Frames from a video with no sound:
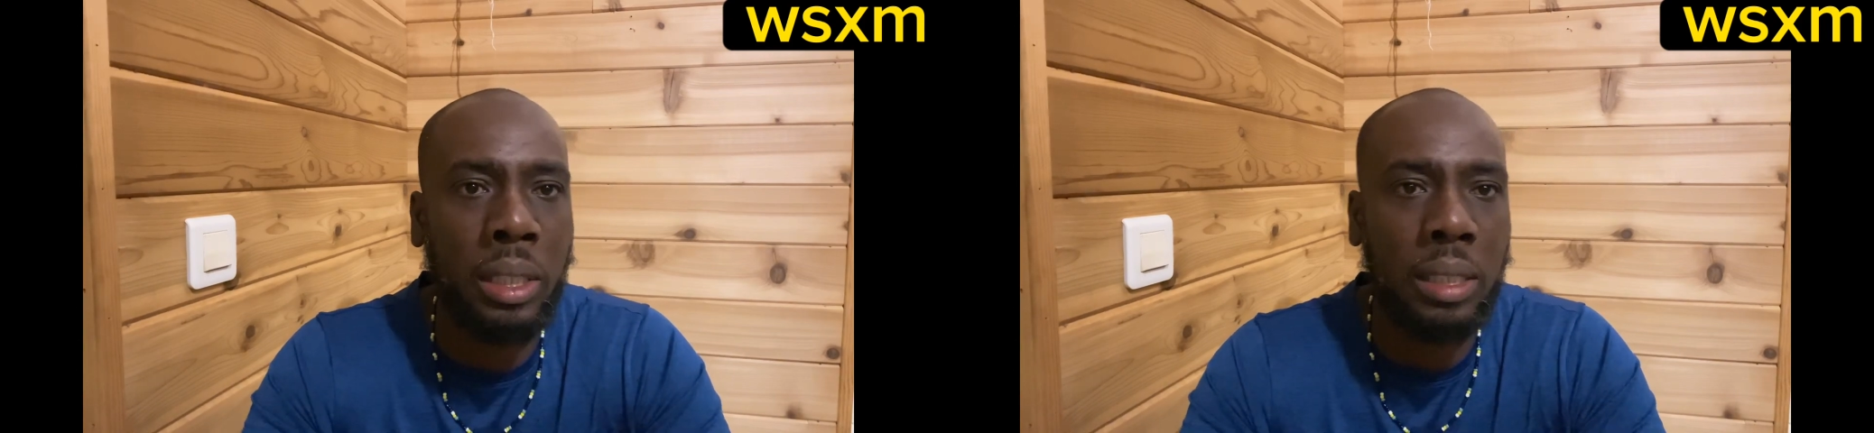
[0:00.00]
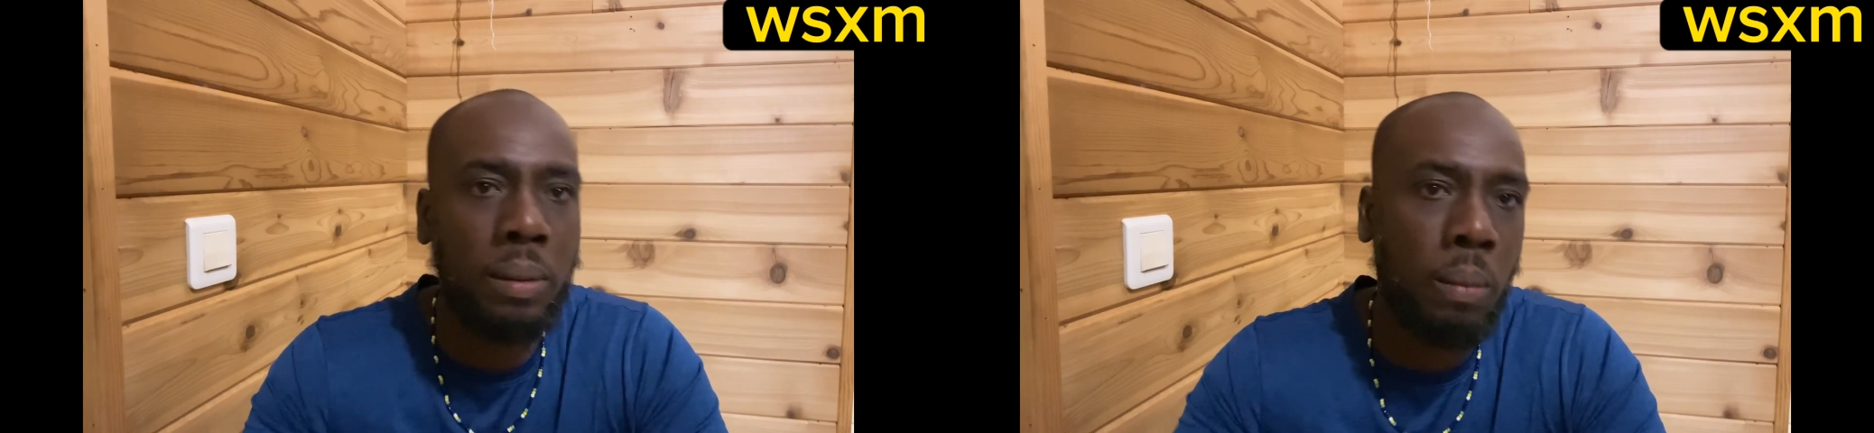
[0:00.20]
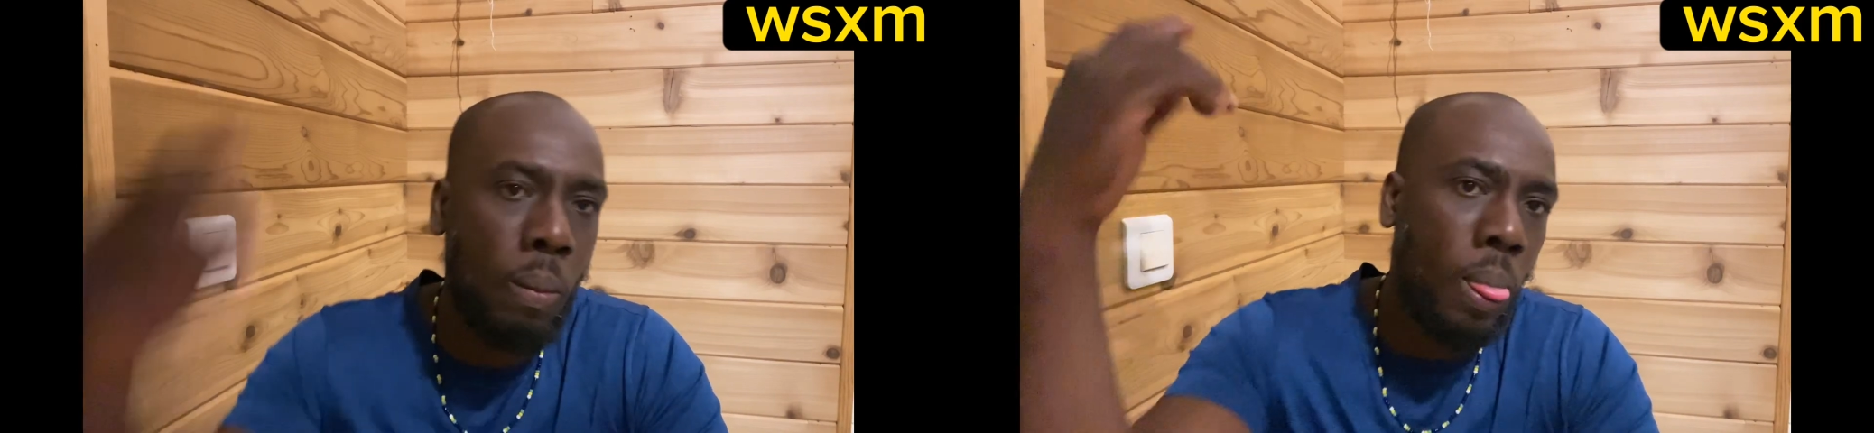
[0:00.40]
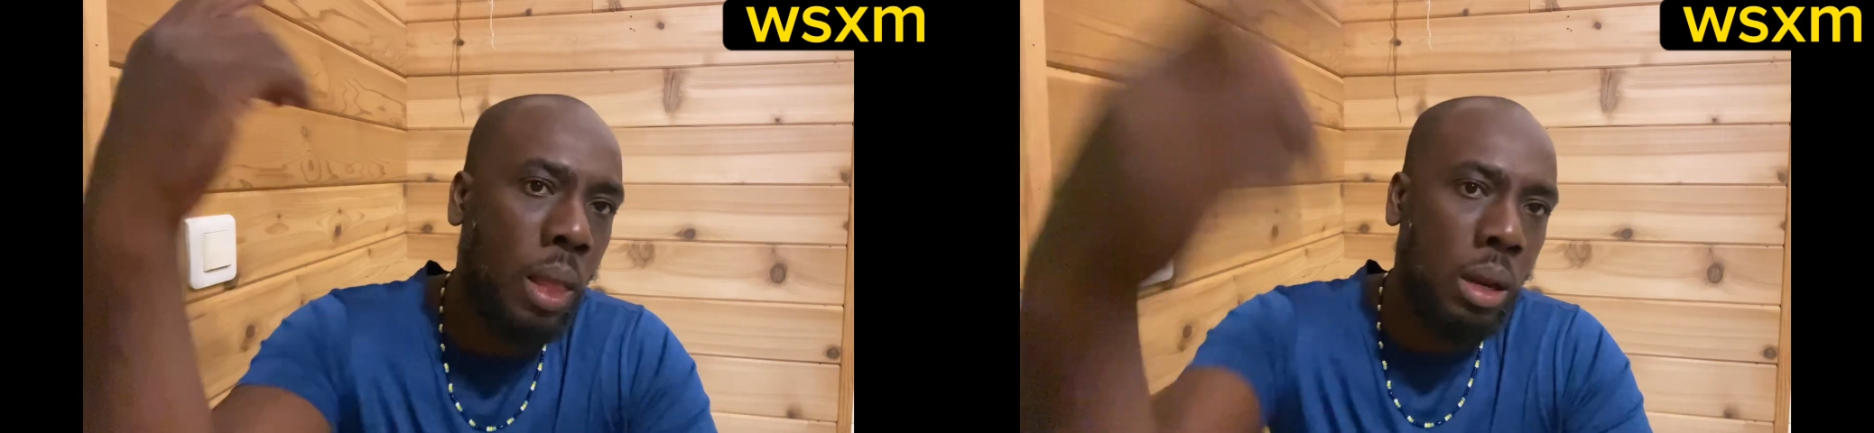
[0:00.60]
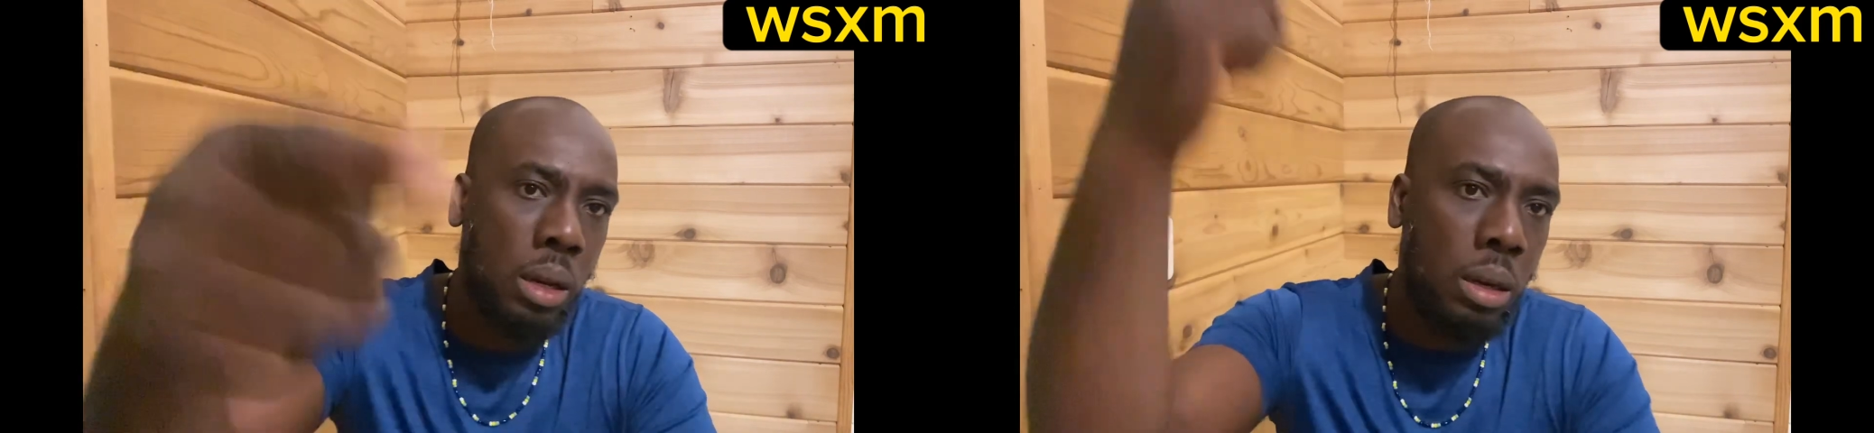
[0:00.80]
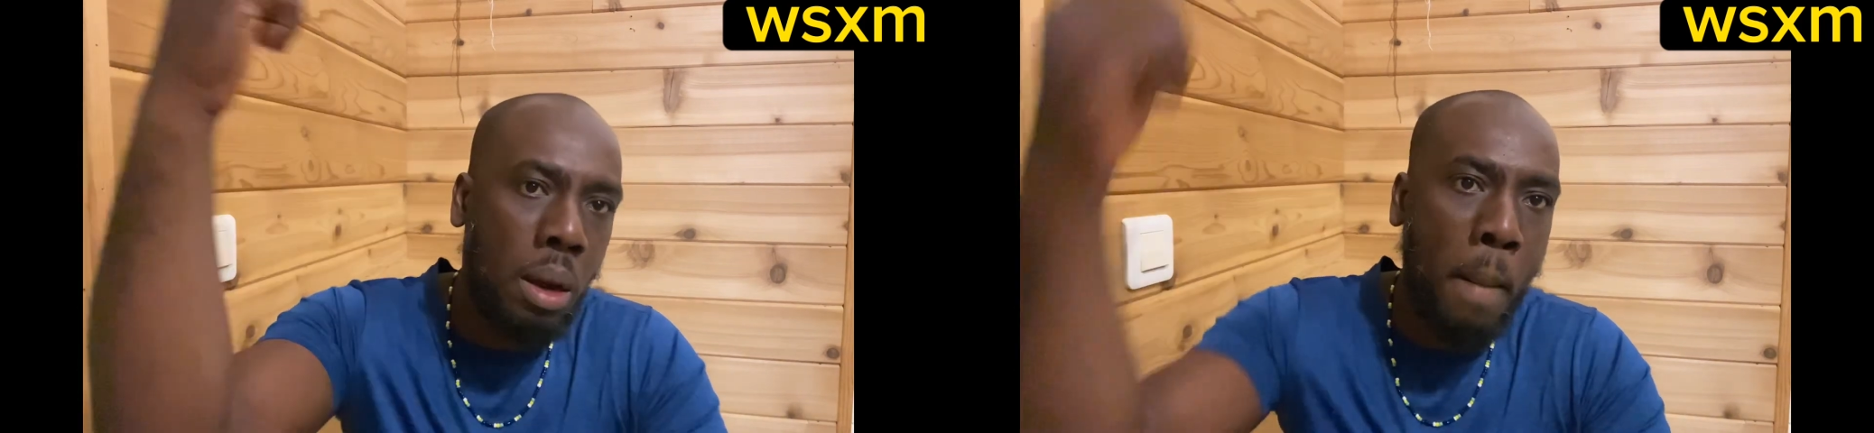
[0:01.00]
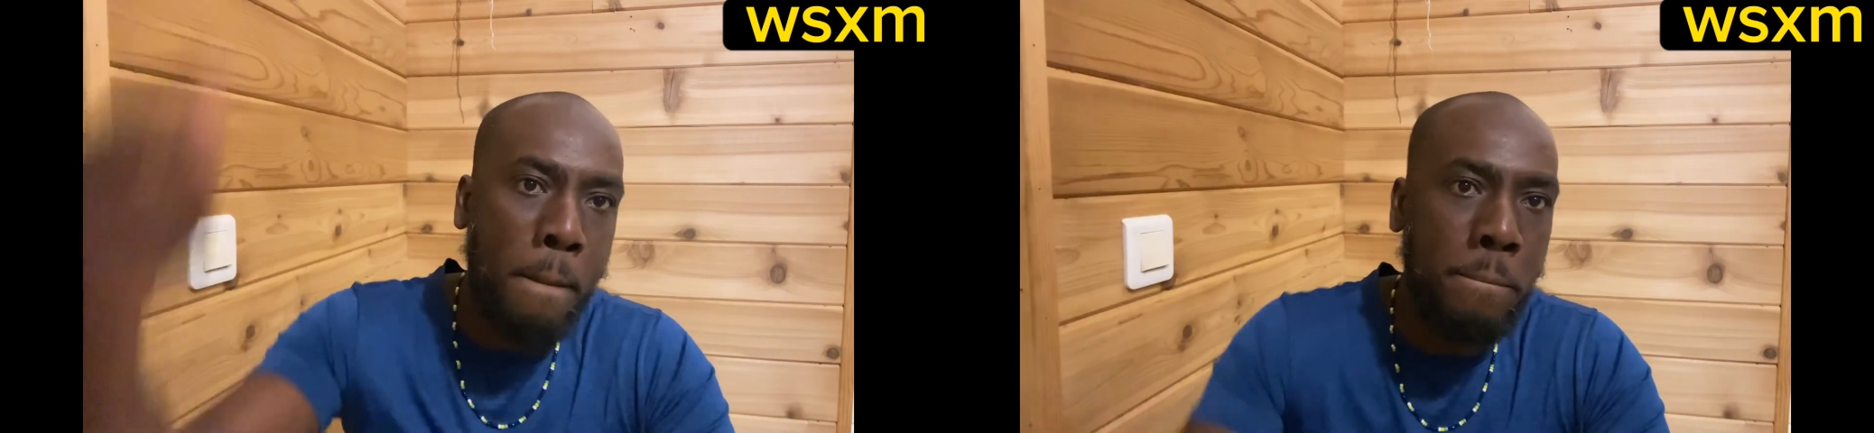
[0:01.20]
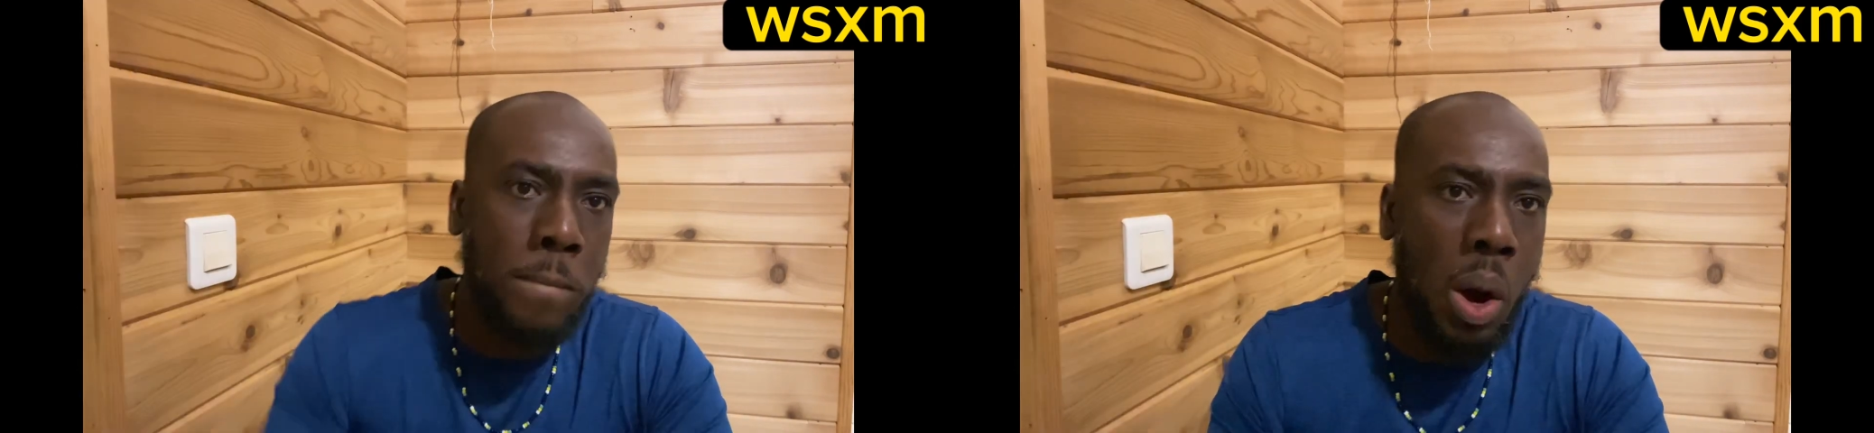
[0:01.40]
this.
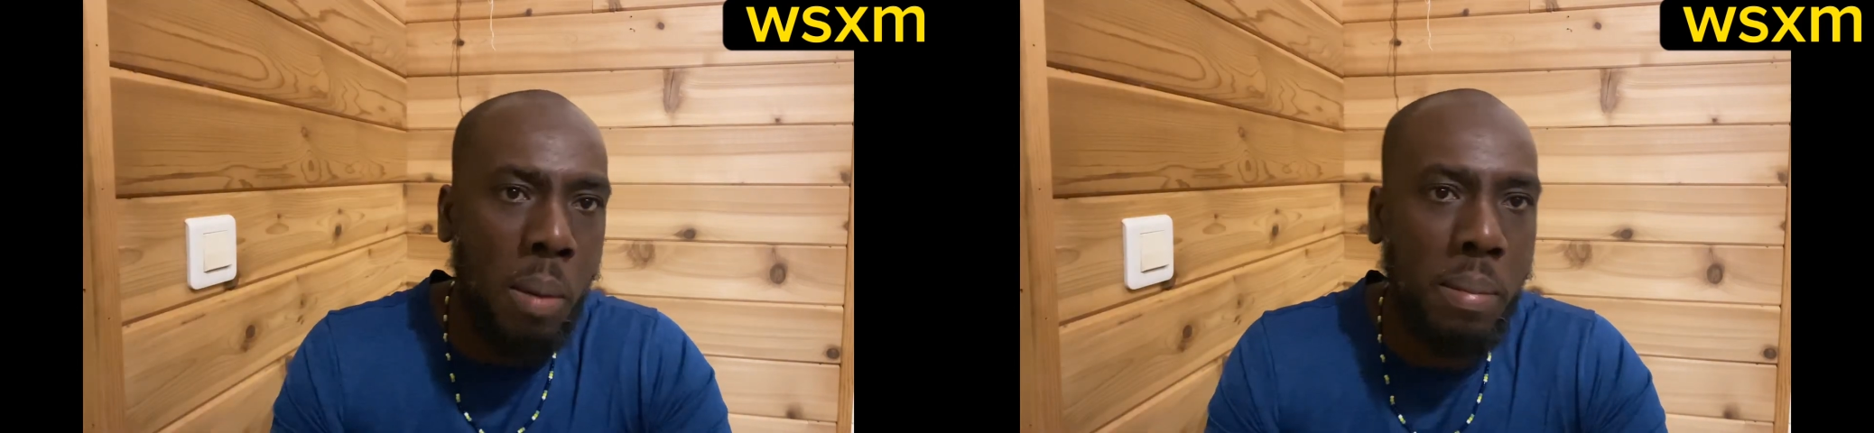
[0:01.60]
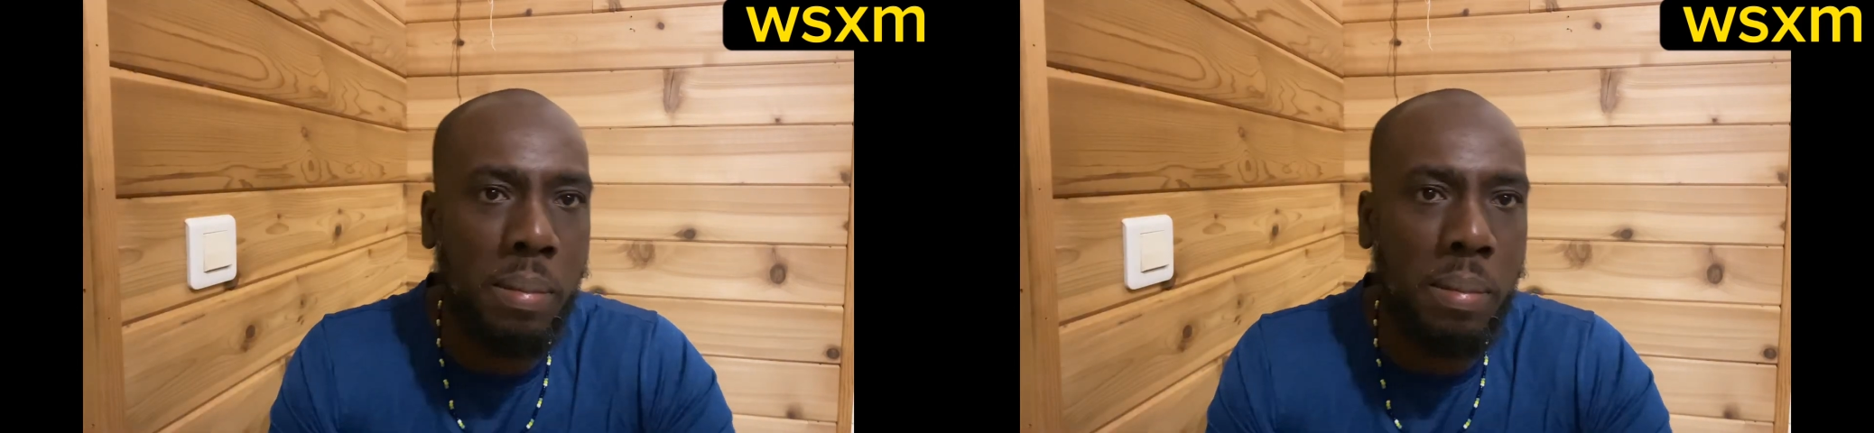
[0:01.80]
Boom.